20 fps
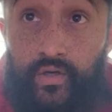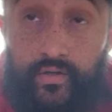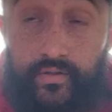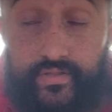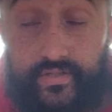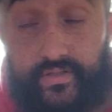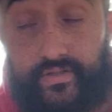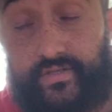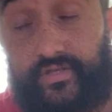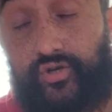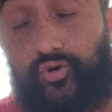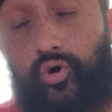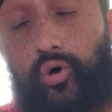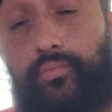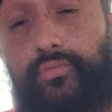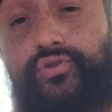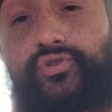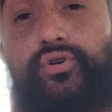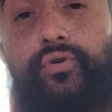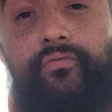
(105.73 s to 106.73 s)
Since
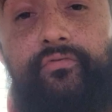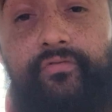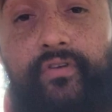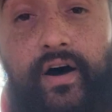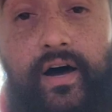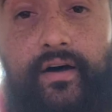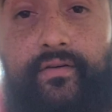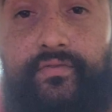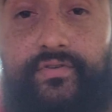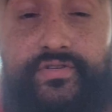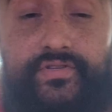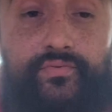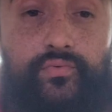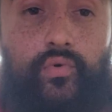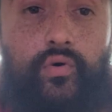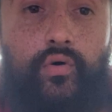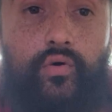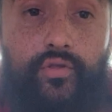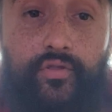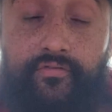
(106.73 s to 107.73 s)
chromosome 5 is
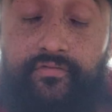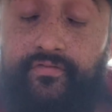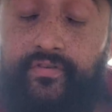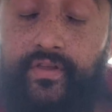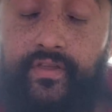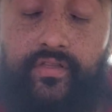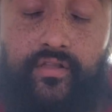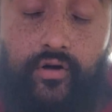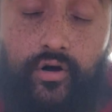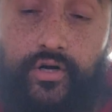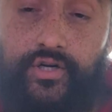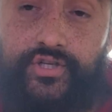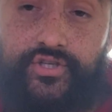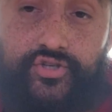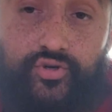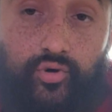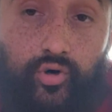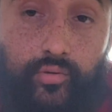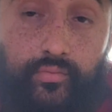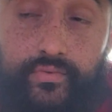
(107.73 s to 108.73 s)
the 5th
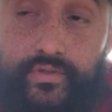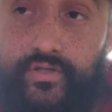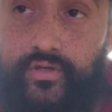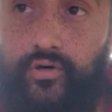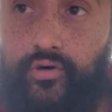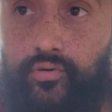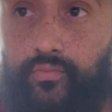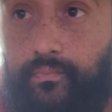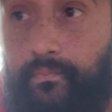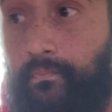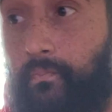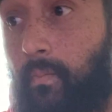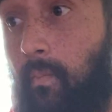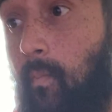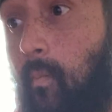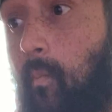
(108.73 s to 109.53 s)
largest chromosome